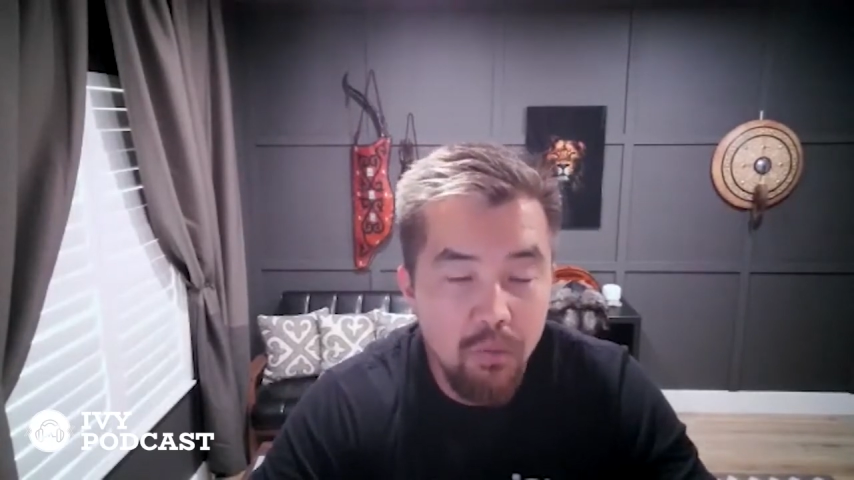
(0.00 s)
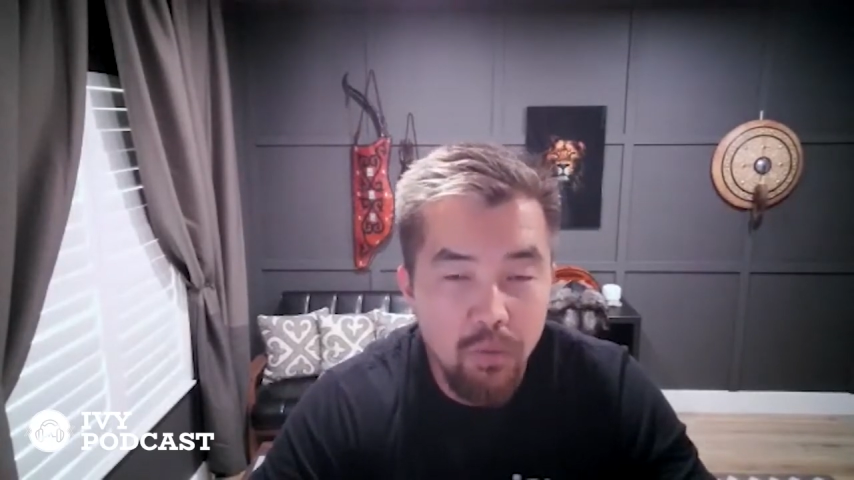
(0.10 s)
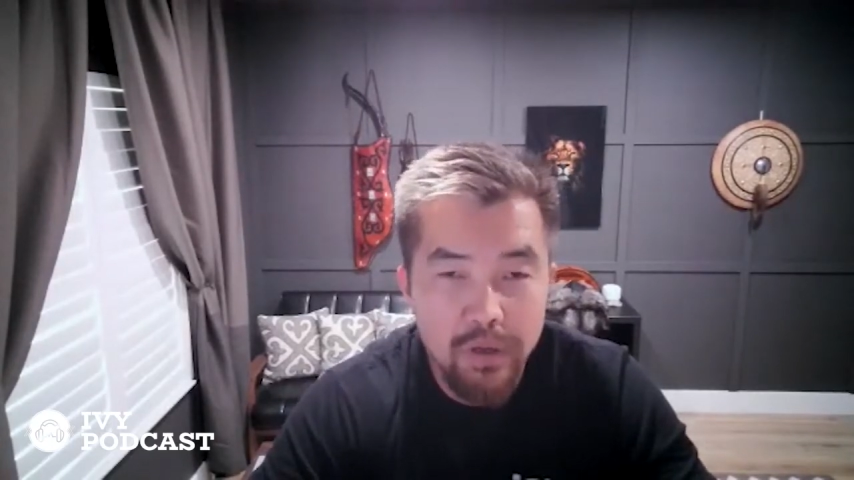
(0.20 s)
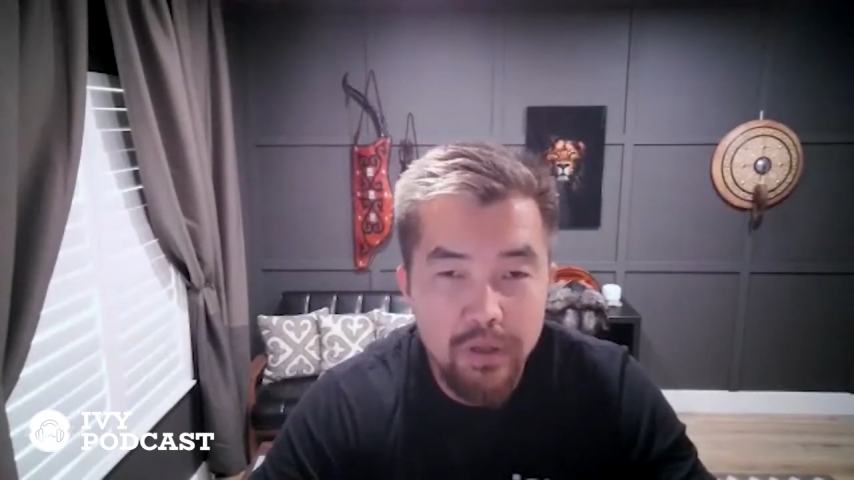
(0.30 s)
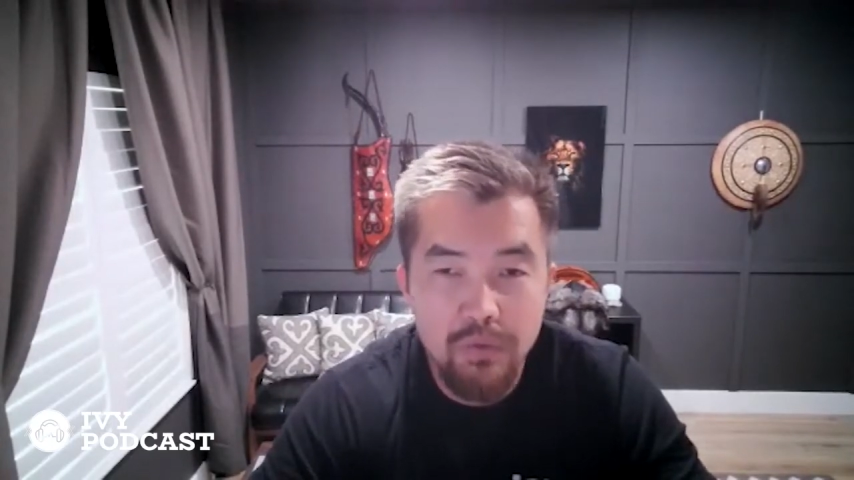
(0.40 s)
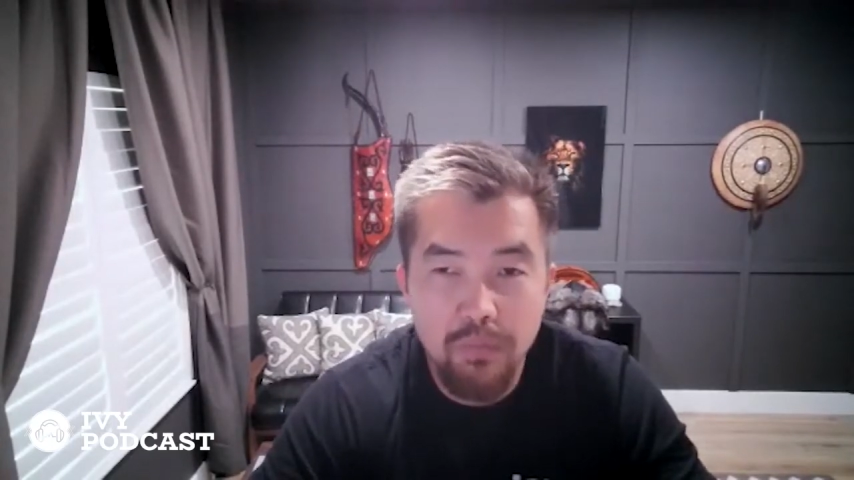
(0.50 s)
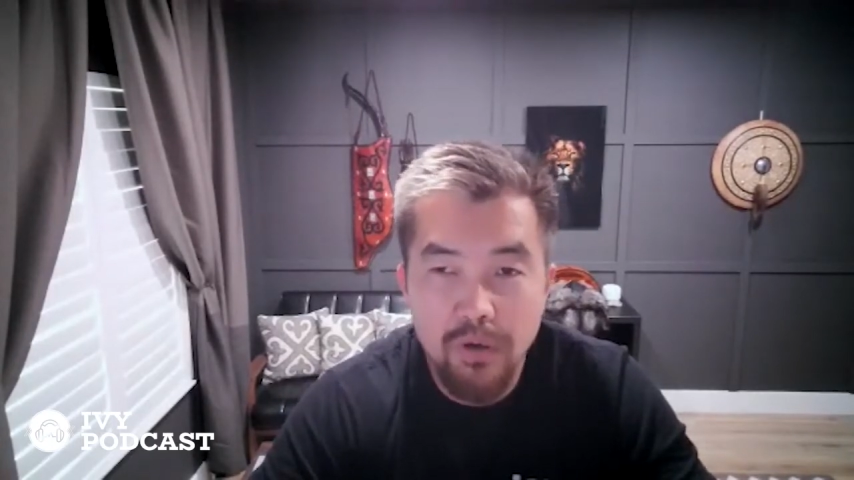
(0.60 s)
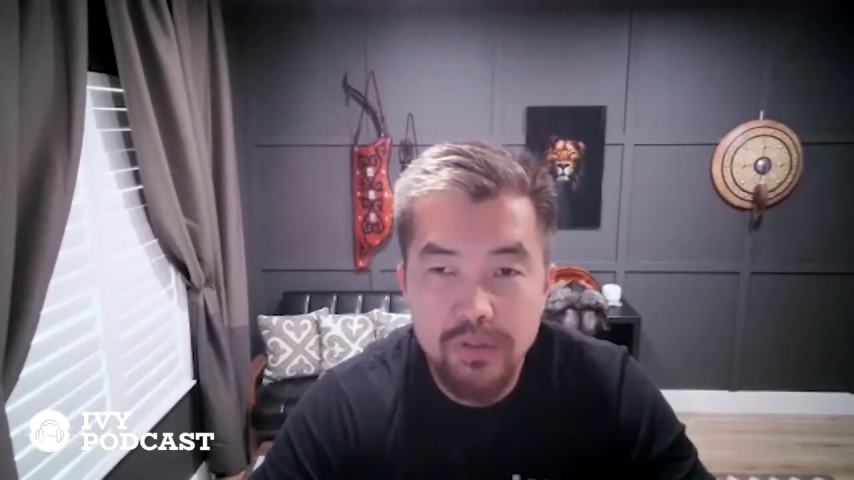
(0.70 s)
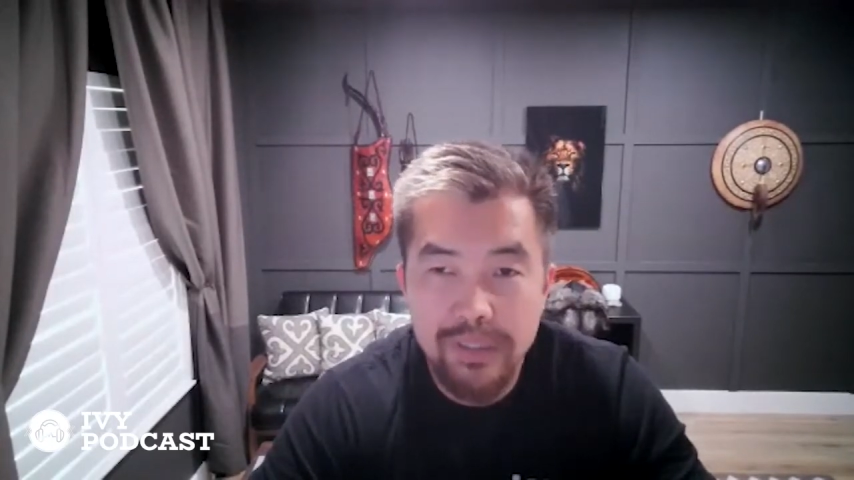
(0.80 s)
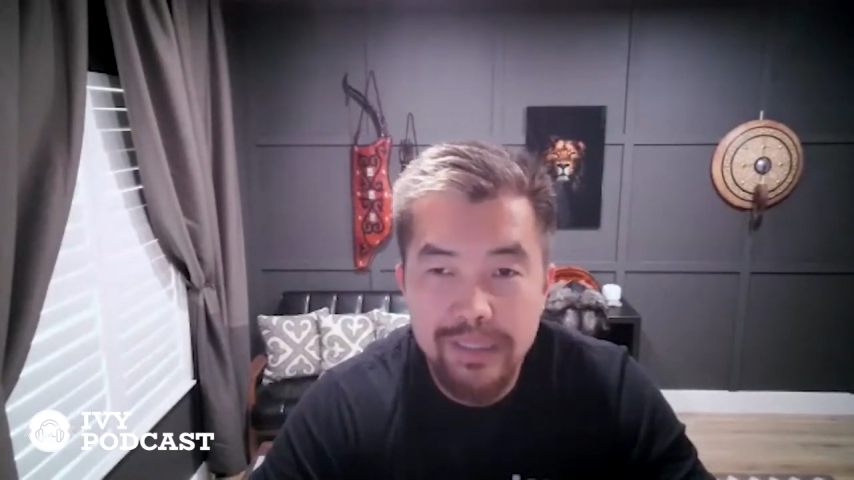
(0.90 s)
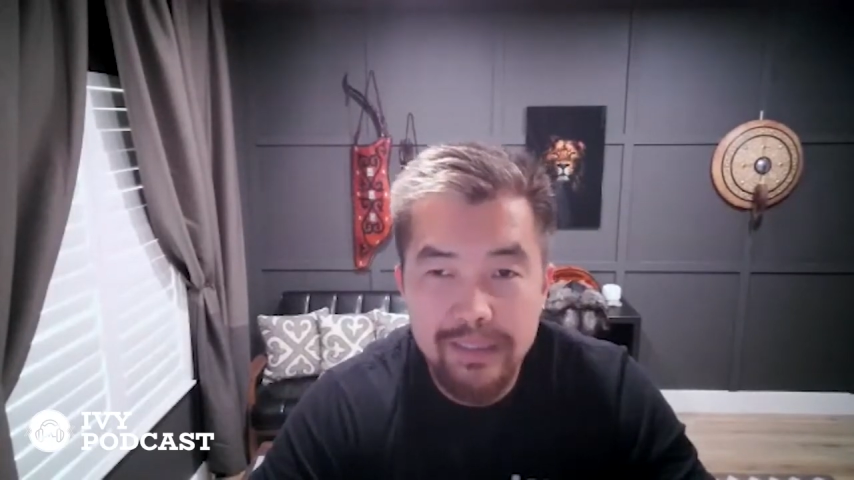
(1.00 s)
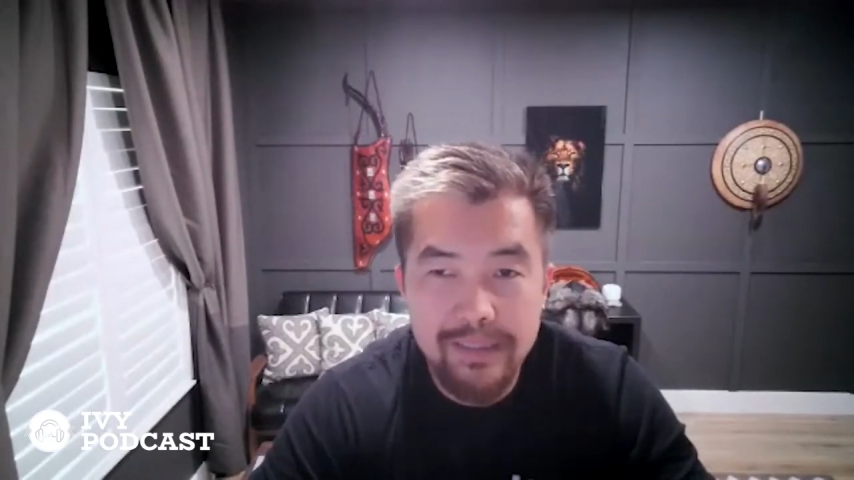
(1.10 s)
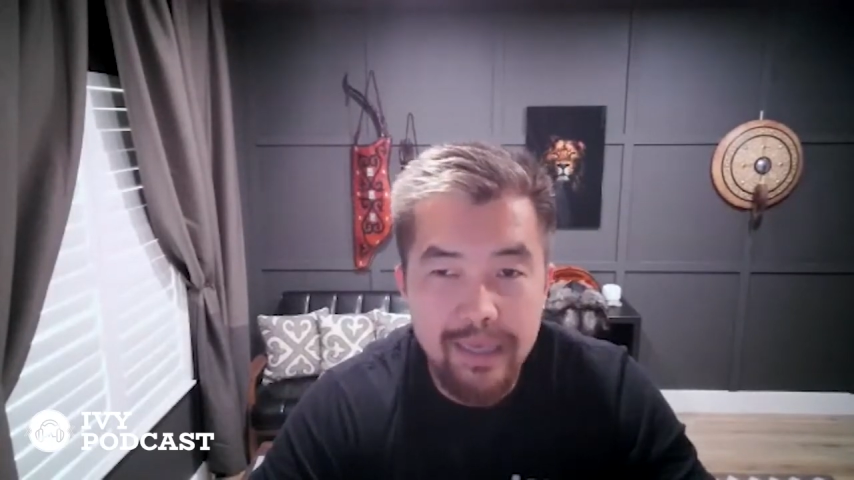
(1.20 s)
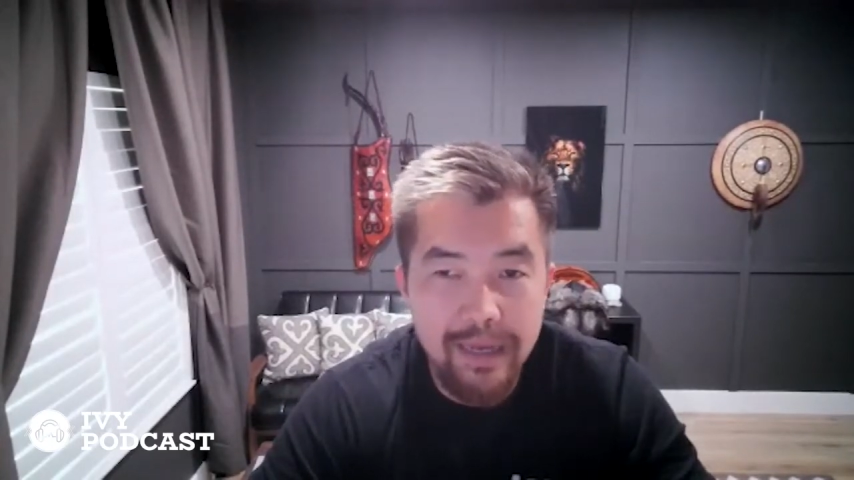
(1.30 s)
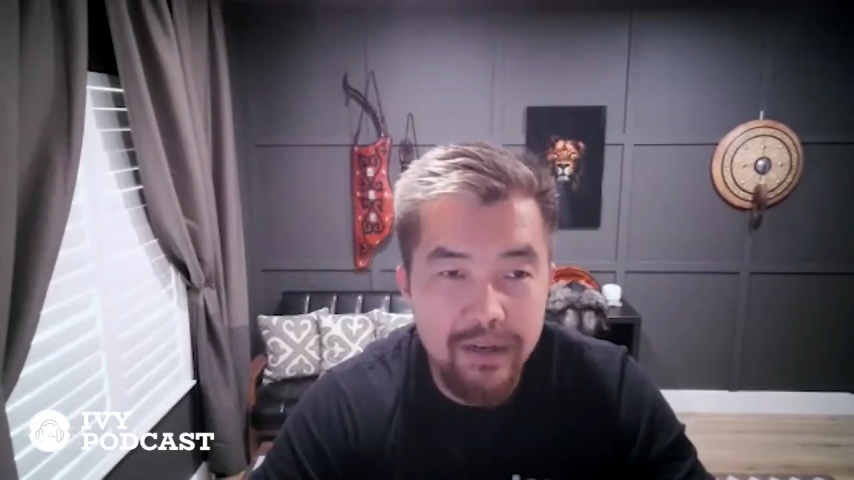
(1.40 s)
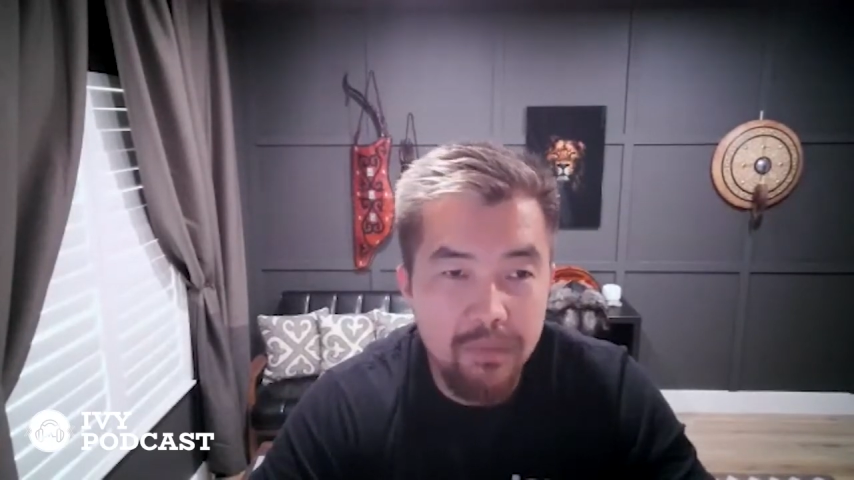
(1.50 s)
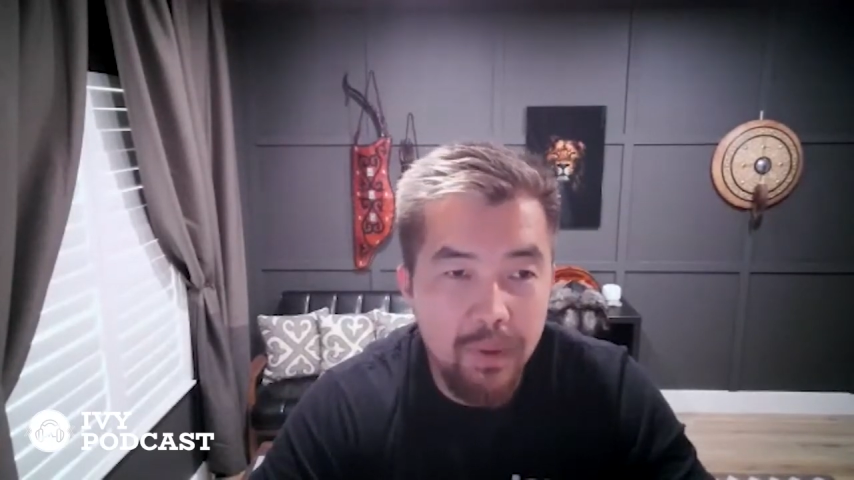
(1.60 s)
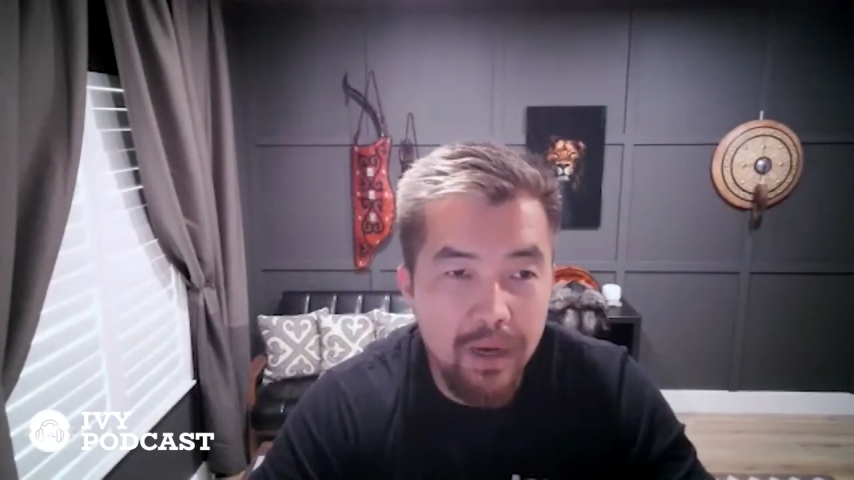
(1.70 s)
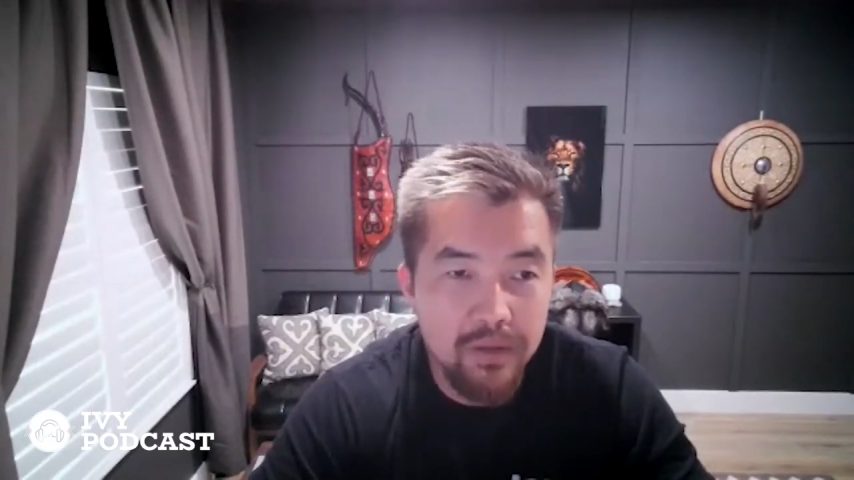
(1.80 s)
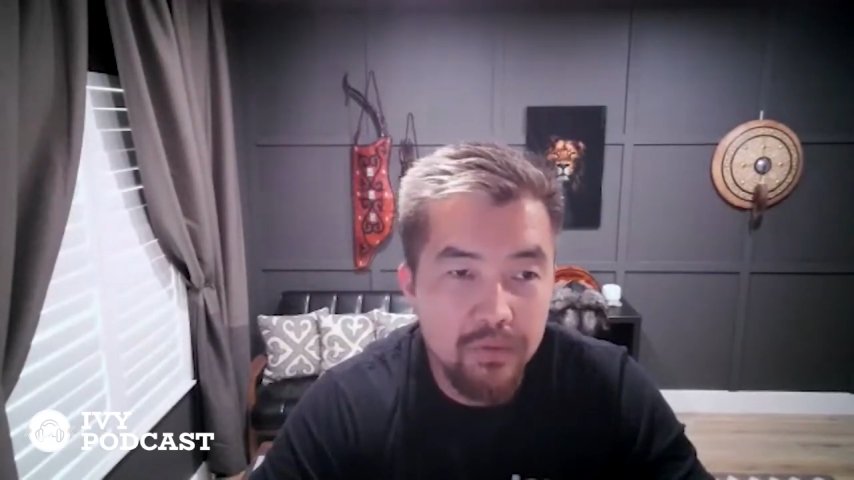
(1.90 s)
what are you mostly excited
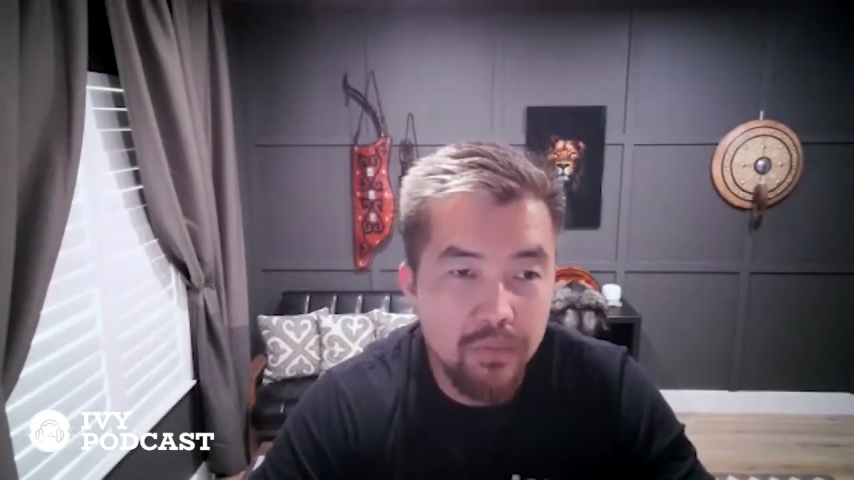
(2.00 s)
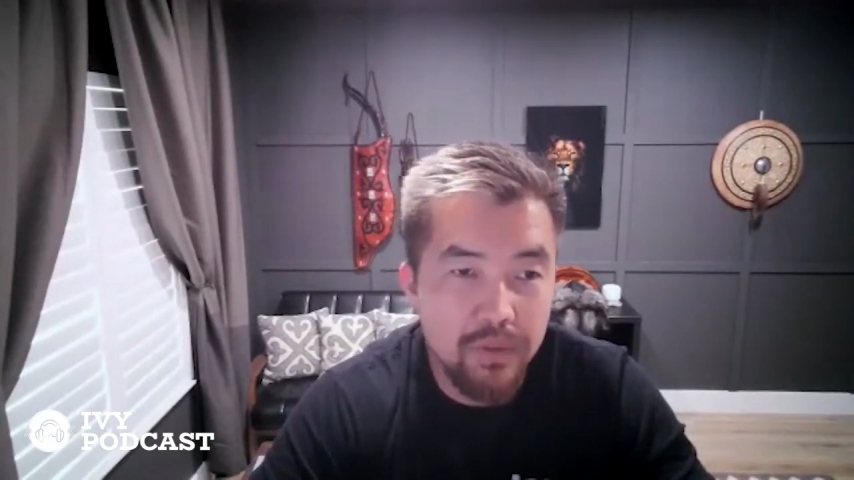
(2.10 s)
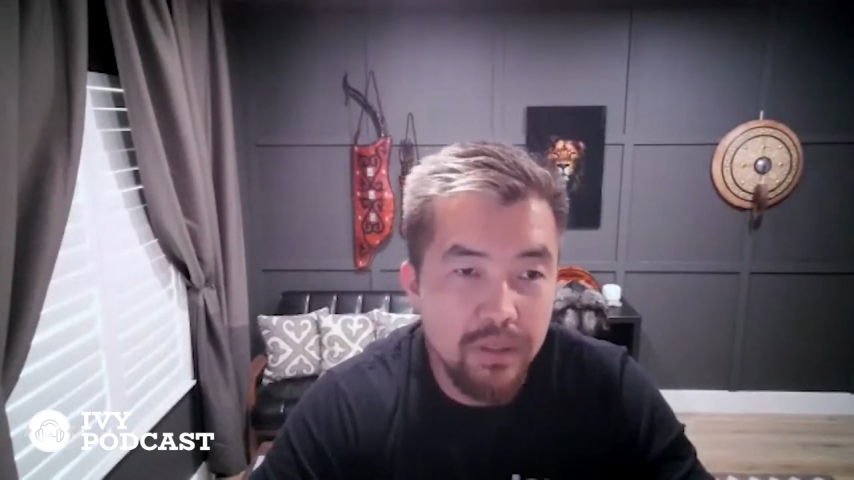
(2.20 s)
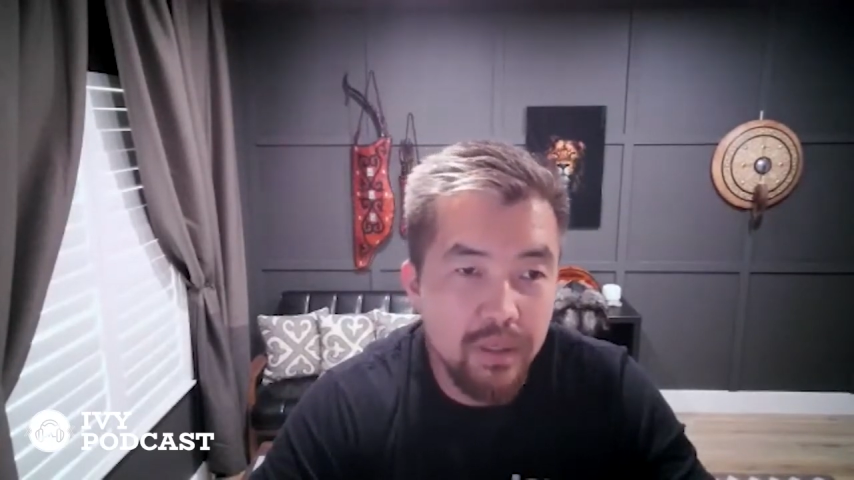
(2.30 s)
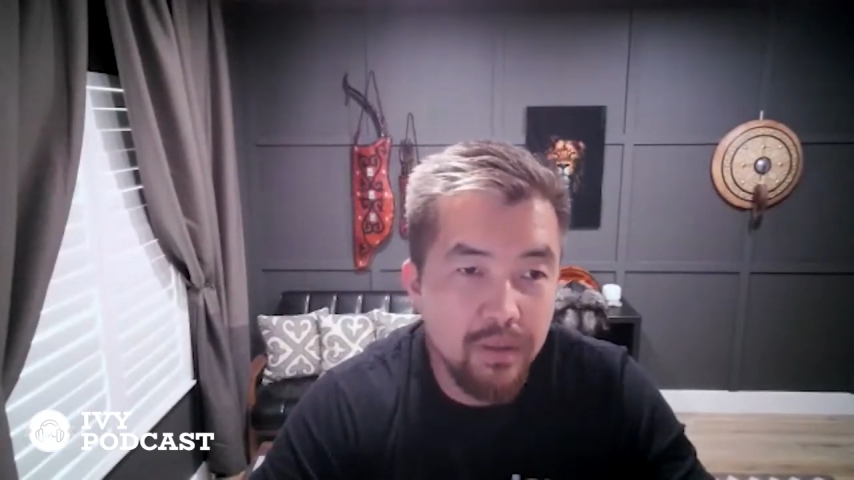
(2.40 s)
about when it